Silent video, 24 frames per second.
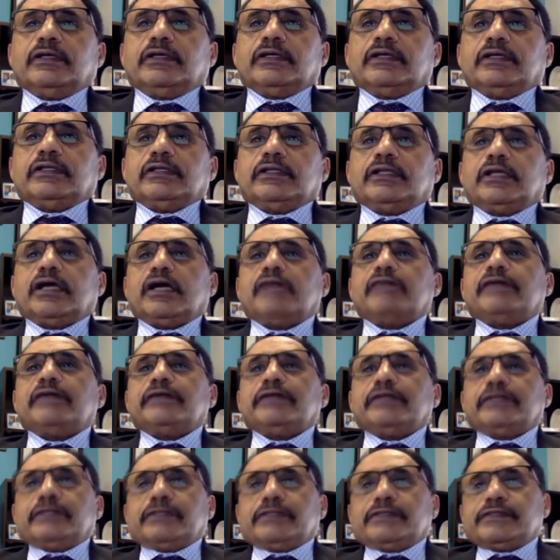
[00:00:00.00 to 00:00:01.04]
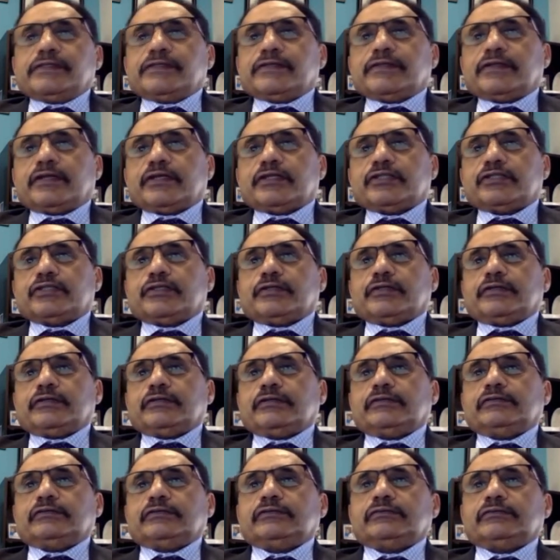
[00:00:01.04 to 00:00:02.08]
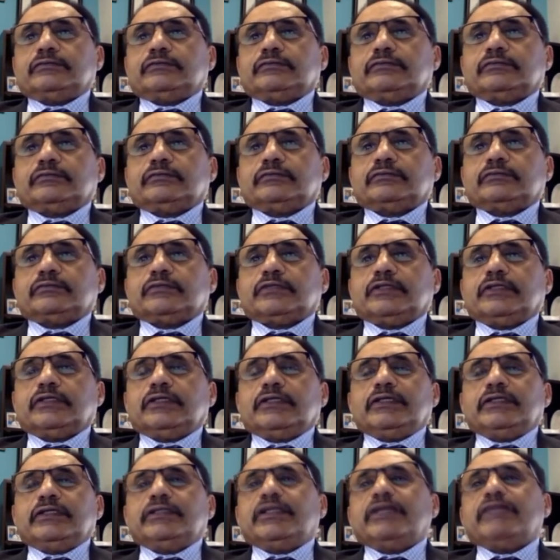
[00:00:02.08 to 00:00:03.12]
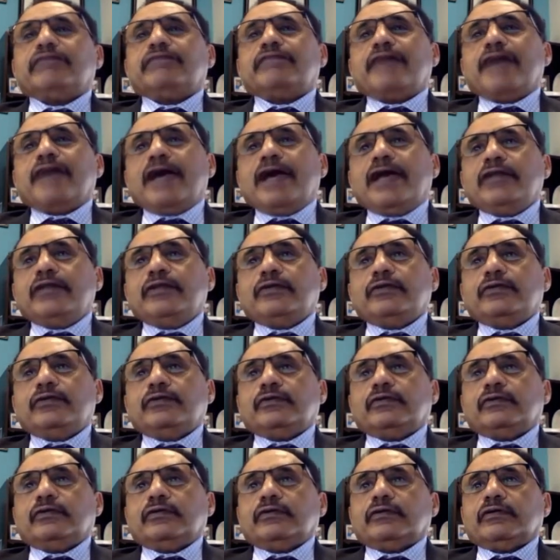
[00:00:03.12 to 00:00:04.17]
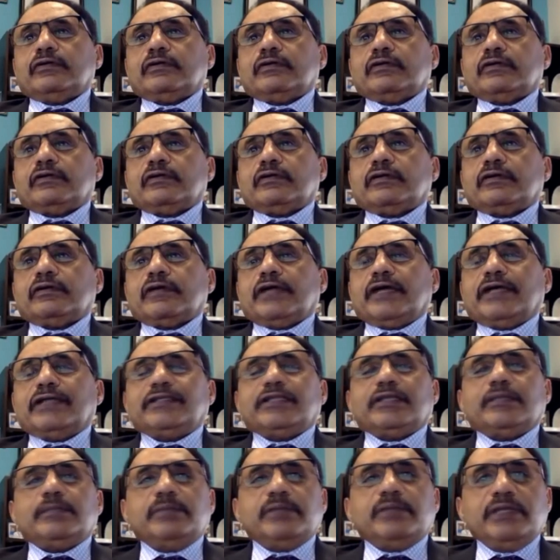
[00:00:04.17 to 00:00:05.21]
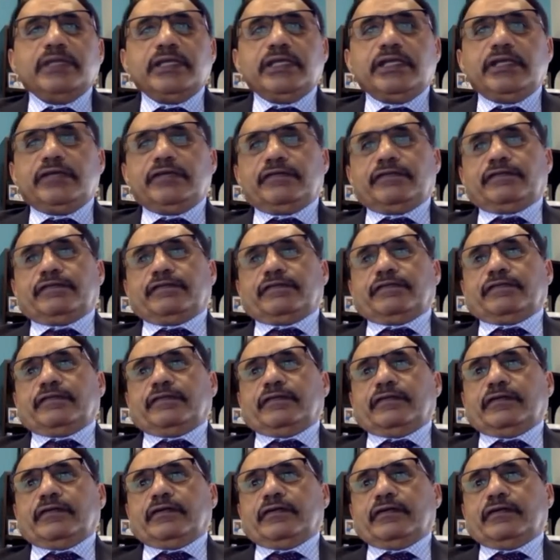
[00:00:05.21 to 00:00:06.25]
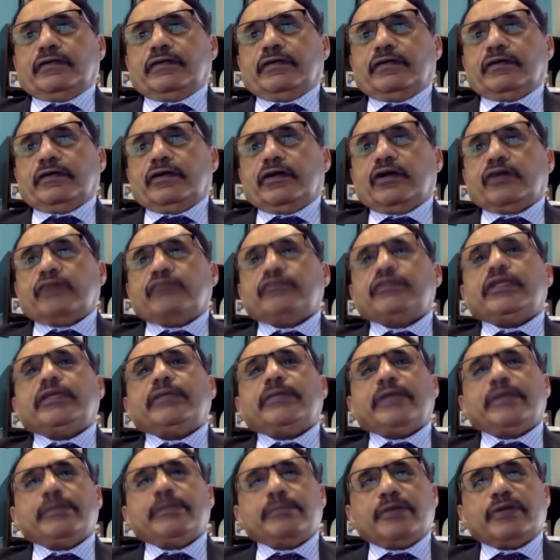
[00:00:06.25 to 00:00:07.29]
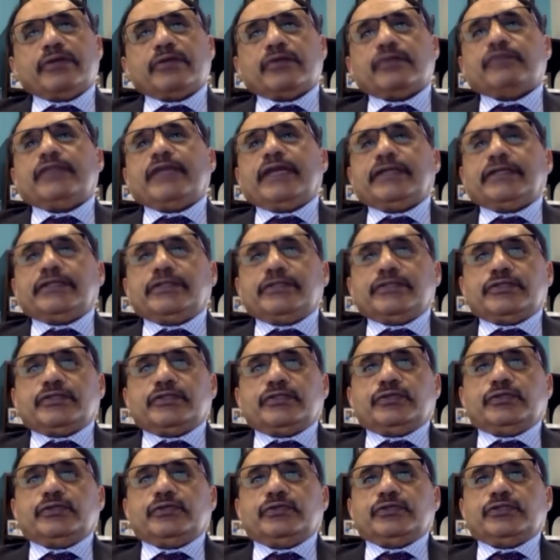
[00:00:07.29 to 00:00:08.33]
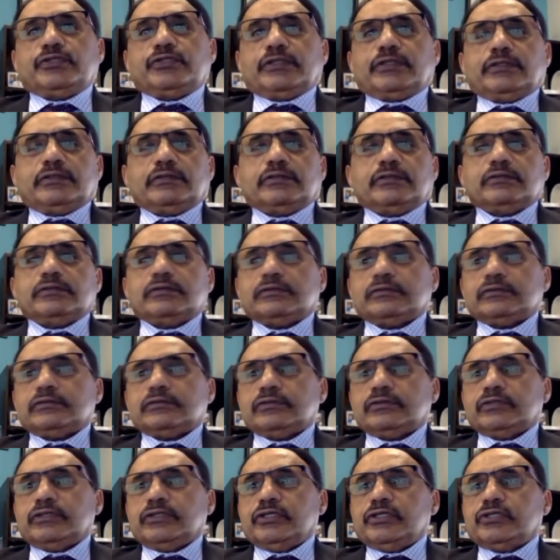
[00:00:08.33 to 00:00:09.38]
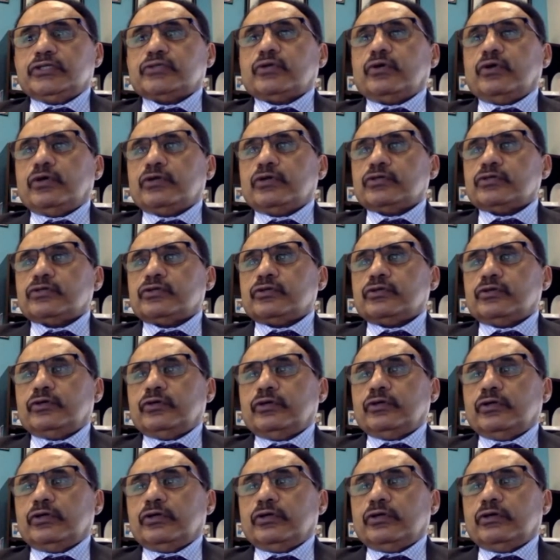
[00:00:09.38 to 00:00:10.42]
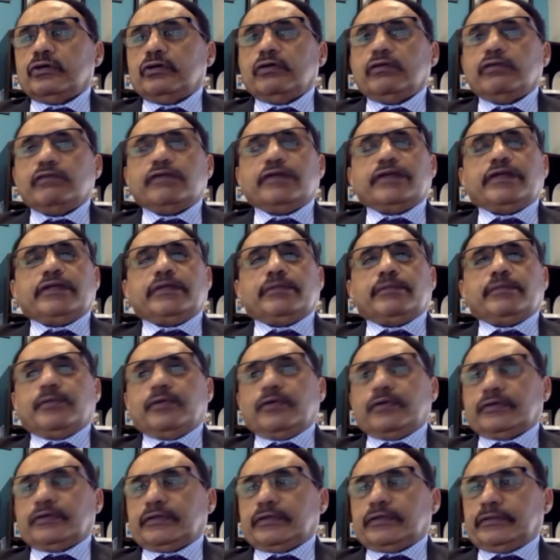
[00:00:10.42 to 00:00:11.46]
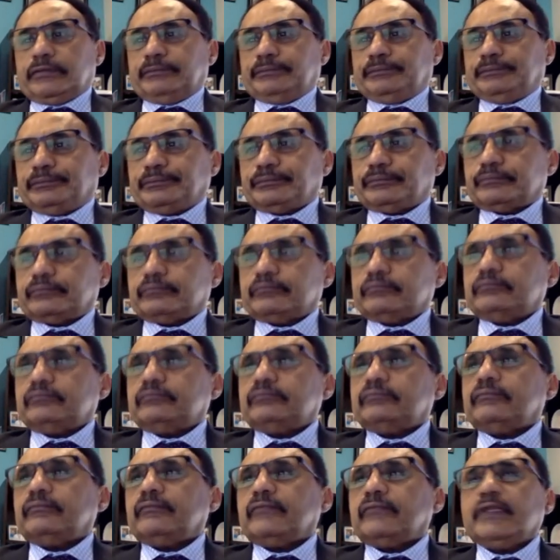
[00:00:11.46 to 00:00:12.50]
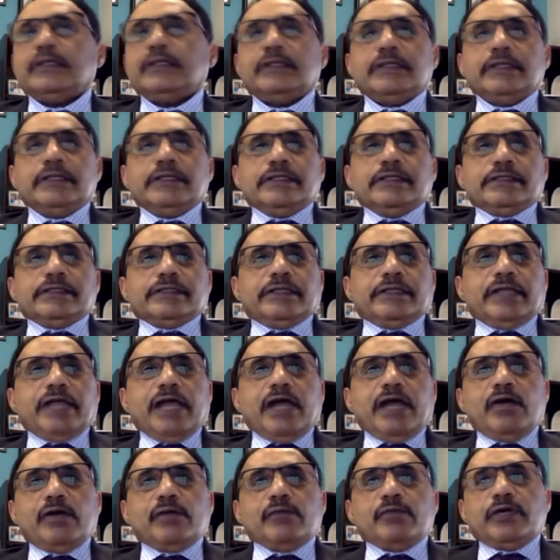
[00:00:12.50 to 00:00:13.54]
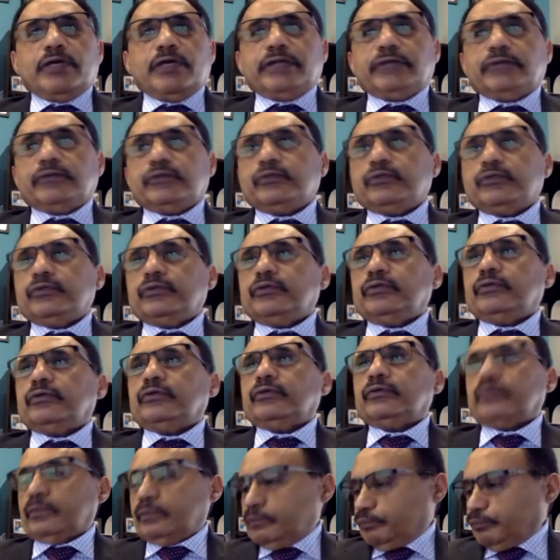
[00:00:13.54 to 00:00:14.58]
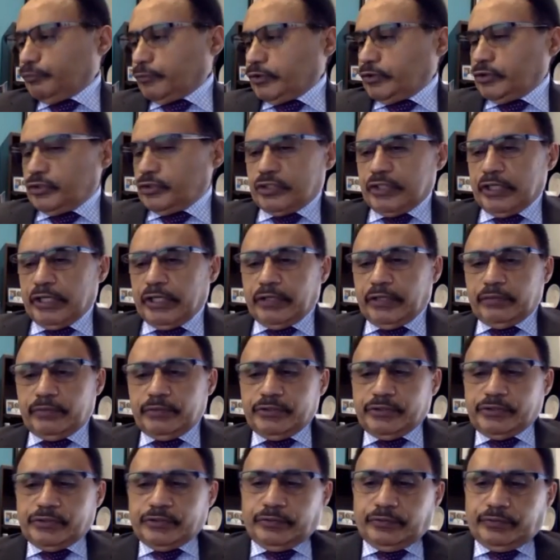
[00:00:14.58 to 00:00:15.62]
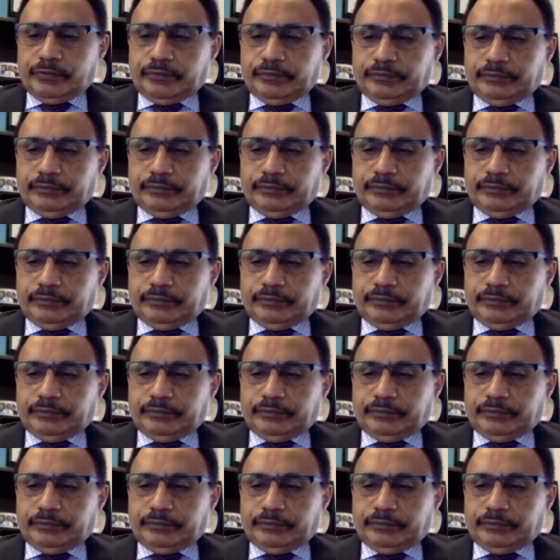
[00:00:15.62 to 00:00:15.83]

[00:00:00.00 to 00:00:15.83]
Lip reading: the governing structure, the value and the belief of the member of that institution is also very important. See, now I'm going to share with you.